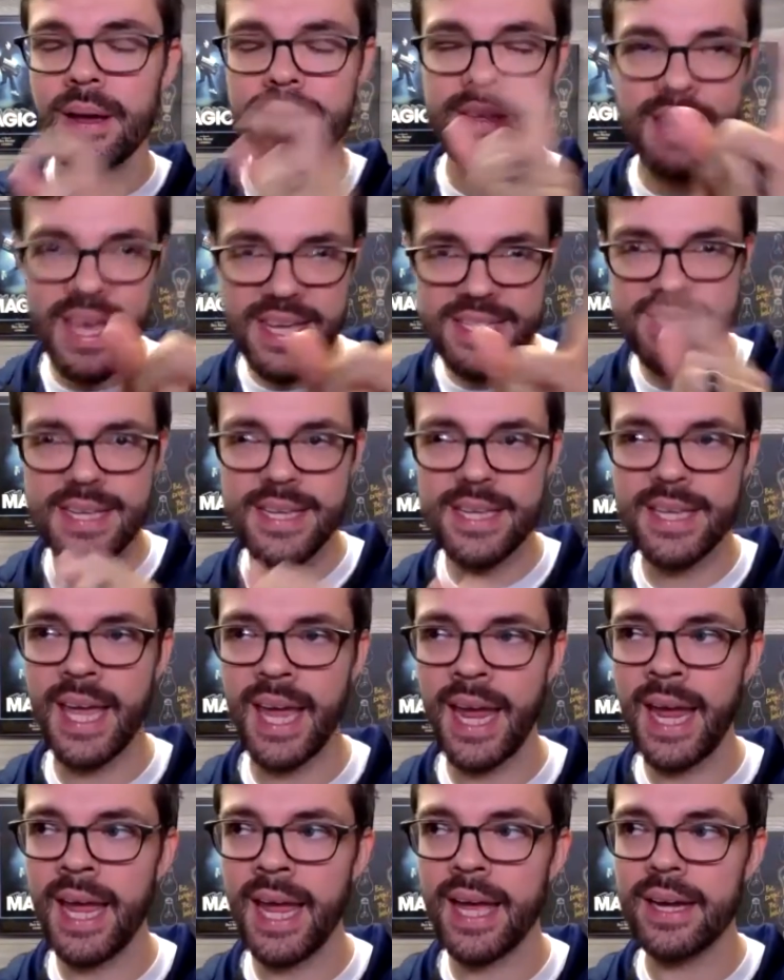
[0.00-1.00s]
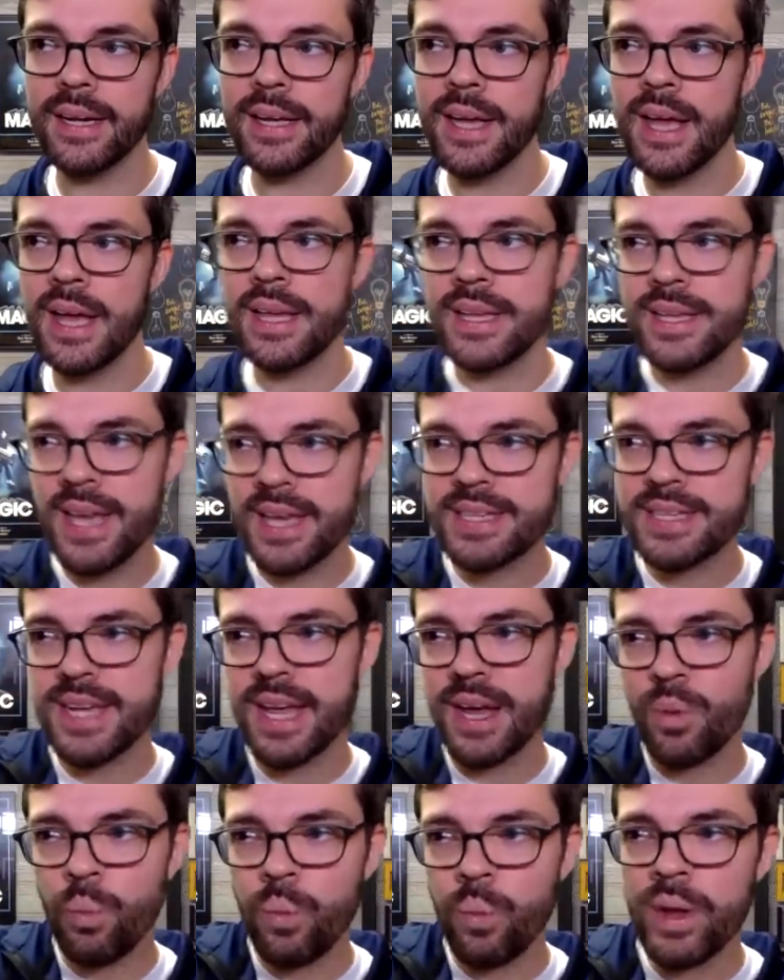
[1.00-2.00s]
Yes, it can. Yes,
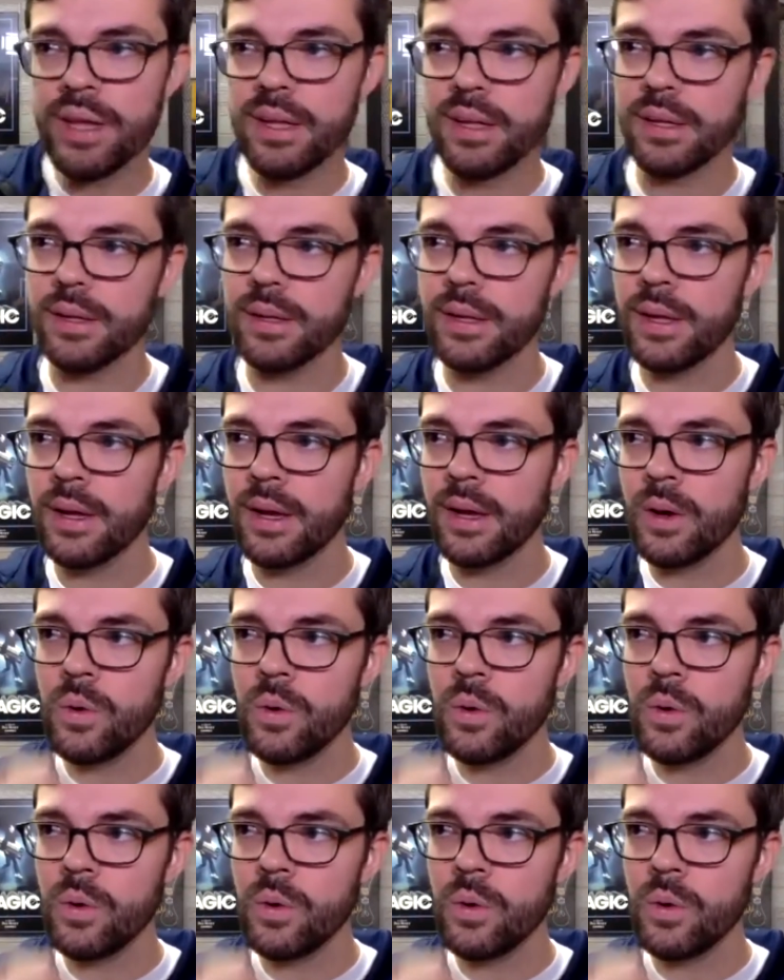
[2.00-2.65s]
I will.